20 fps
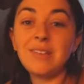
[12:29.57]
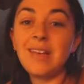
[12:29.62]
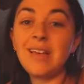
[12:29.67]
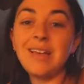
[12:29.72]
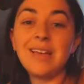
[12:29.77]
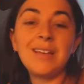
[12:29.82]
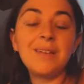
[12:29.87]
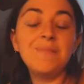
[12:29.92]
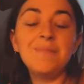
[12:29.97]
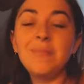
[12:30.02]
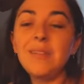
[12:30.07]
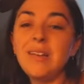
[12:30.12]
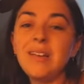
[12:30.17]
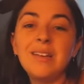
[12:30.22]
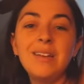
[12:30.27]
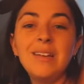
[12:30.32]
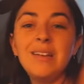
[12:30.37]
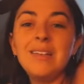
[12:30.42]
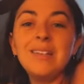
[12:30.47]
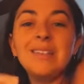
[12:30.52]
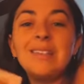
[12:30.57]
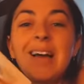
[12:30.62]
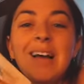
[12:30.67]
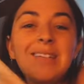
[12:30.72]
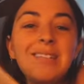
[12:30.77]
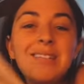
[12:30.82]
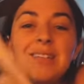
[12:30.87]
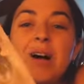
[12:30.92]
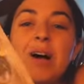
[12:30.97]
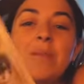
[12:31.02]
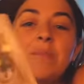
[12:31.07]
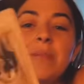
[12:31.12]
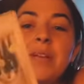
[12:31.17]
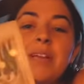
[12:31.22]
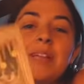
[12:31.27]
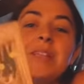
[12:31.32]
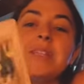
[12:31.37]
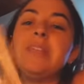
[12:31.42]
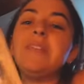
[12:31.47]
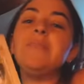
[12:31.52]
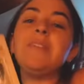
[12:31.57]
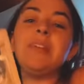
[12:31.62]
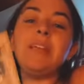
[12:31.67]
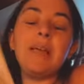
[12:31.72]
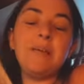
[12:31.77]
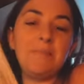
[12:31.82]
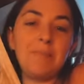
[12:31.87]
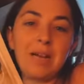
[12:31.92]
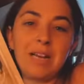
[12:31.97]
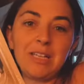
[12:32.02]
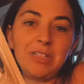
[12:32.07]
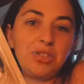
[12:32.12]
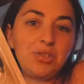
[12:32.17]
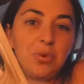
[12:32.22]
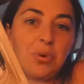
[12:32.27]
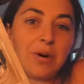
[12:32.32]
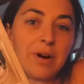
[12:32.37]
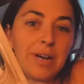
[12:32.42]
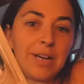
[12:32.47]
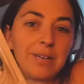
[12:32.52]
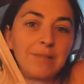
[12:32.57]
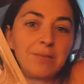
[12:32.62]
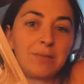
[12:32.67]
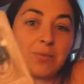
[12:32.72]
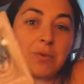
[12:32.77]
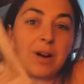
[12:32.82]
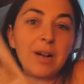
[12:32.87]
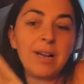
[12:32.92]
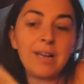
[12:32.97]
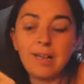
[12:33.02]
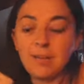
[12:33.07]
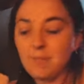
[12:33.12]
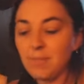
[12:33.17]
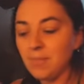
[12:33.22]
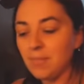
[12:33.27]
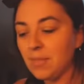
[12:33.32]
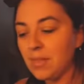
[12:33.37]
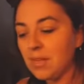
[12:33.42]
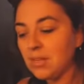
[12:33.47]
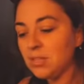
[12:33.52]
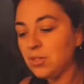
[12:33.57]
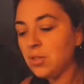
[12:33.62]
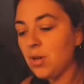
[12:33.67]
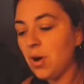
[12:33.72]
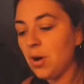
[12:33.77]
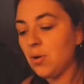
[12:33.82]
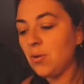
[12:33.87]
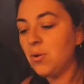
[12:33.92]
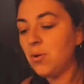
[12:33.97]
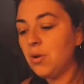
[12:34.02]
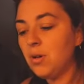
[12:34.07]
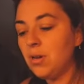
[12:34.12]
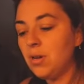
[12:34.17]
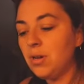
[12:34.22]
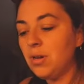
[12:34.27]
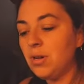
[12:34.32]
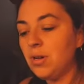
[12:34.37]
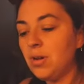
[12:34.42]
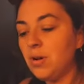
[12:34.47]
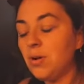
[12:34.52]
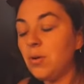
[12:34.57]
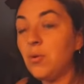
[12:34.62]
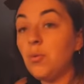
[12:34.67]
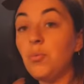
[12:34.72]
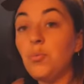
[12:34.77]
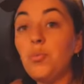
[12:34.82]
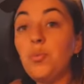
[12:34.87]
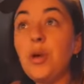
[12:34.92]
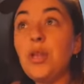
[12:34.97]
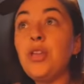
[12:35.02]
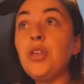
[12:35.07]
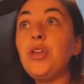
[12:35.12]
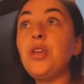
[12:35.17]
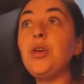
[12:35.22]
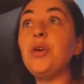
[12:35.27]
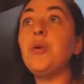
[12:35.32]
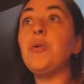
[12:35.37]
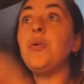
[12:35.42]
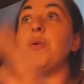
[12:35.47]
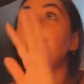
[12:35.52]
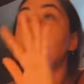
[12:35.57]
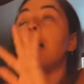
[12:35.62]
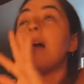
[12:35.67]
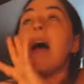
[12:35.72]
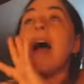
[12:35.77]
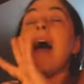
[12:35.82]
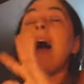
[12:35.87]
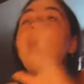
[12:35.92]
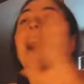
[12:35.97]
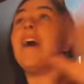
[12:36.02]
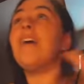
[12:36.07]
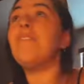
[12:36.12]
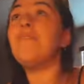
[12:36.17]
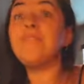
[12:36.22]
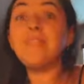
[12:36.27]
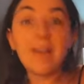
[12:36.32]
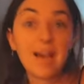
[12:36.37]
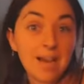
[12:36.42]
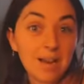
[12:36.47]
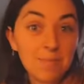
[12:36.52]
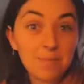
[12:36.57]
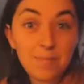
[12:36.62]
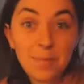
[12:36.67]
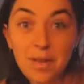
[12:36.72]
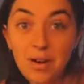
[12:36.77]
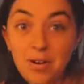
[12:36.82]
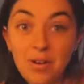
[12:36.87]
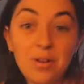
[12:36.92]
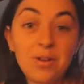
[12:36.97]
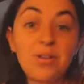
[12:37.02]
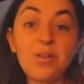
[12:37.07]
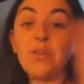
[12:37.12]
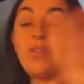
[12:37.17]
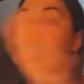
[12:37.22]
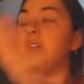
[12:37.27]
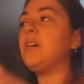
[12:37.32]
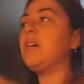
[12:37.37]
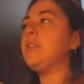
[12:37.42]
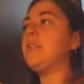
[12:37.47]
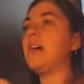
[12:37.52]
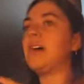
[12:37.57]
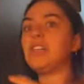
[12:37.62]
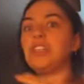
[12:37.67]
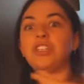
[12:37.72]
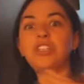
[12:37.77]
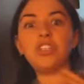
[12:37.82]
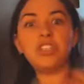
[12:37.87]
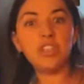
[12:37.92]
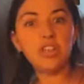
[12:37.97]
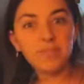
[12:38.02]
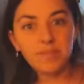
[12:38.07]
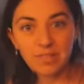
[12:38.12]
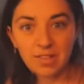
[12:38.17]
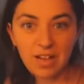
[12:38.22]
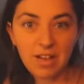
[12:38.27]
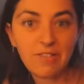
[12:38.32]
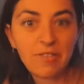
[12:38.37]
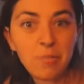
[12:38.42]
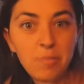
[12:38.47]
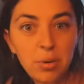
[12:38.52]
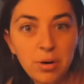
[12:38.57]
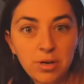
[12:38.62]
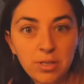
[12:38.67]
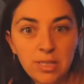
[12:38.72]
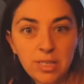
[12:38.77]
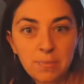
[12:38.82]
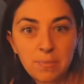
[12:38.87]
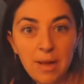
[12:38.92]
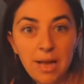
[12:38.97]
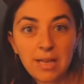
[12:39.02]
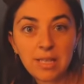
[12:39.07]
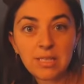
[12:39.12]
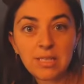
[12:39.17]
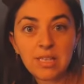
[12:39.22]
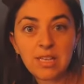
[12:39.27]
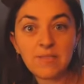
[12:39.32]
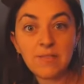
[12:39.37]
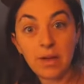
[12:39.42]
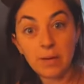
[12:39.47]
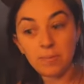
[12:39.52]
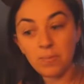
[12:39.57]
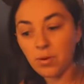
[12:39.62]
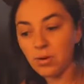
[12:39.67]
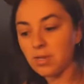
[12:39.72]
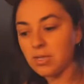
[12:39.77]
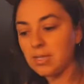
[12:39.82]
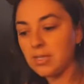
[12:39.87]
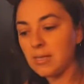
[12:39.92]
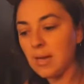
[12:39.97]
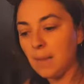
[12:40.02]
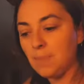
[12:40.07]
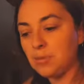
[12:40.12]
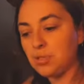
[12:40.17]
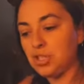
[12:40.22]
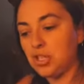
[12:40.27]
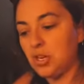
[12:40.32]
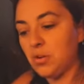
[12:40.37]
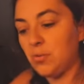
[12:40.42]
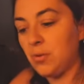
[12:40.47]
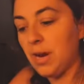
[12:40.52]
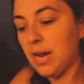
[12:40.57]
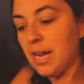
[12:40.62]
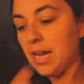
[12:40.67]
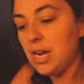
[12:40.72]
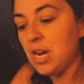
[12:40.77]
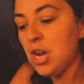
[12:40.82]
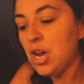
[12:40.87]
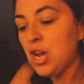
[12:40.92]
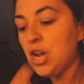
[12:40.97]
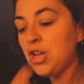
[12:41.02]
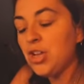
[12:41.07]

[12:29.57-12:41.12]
Like that's not me living in my joy, right? So when you have that miracle and that shift of perspective and perception, right?